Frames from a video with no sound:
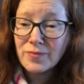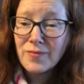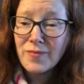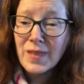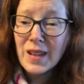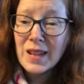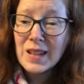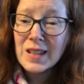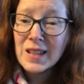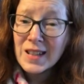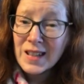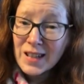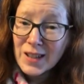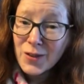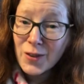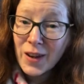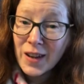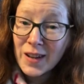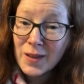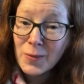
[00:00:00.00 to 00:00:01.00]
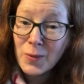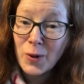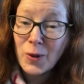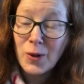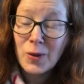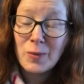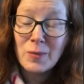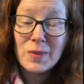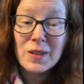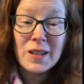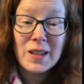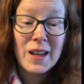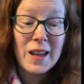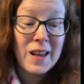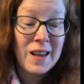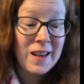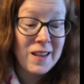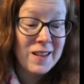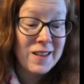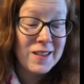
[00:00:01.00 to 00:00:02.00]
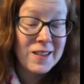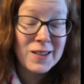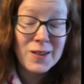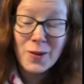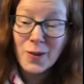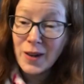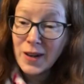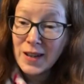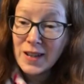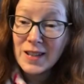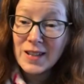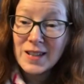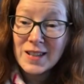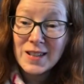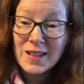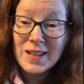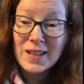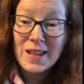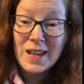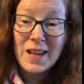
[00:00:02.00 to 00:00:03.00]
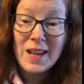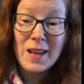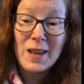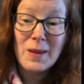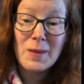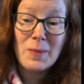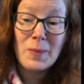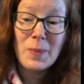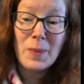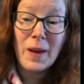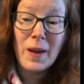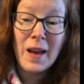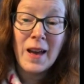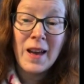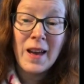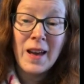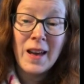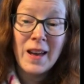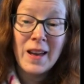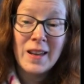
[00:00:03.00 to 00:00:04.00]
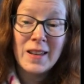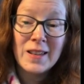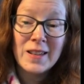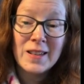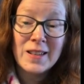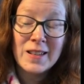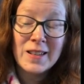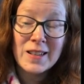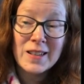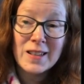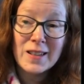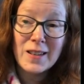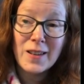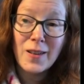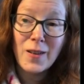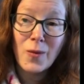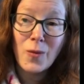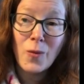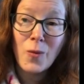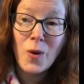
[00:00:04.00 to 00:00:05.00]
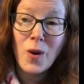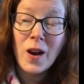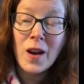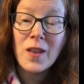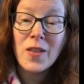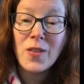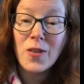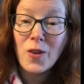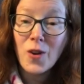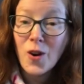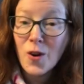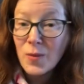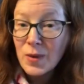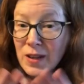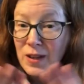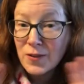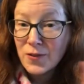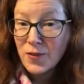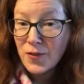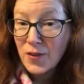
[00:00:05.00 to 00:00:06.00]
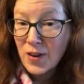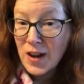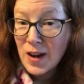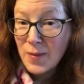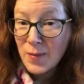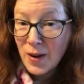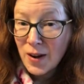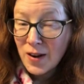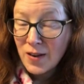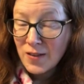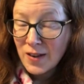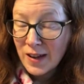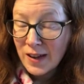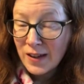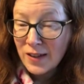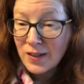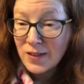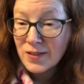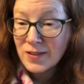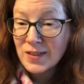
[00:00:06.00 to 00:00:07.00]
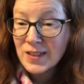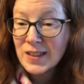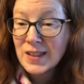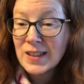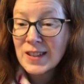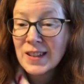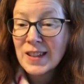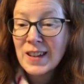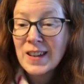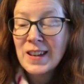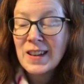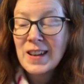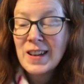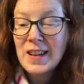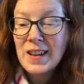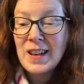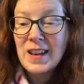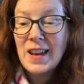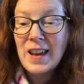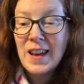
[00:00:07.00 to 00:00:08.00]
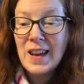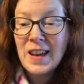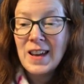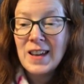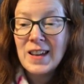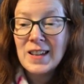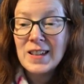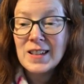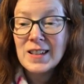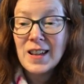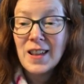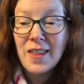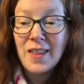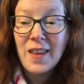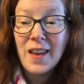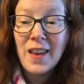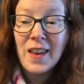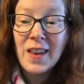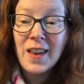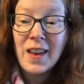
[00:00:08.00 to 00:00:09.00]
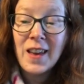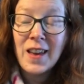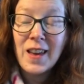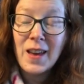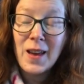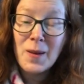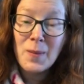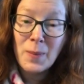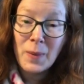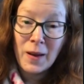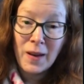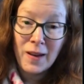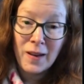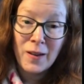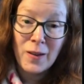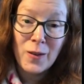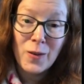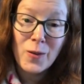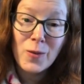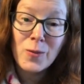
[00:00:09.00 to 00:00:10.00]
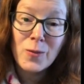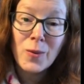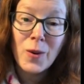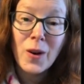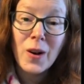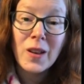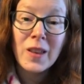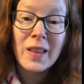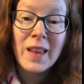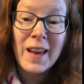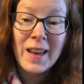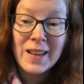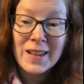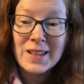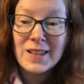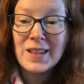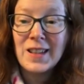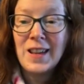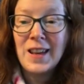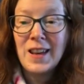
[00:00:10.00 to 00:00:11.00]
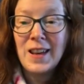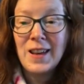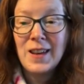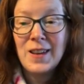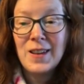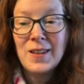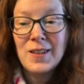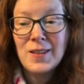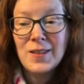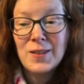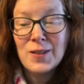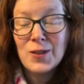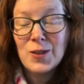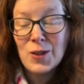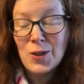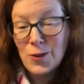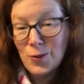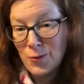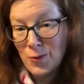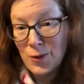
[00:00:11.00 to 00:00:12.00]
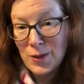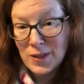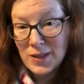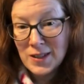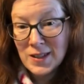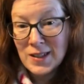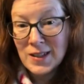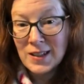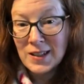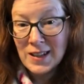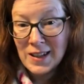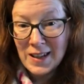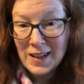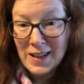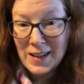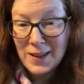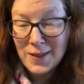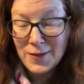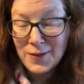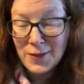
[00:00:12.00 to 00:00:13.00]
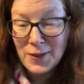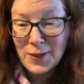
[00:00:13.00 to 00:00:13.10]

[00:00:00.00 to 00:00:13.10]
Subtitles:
today's writing prompt is quite deep, and what I thought we could frame it around is thinking about what legacy do you want to leave?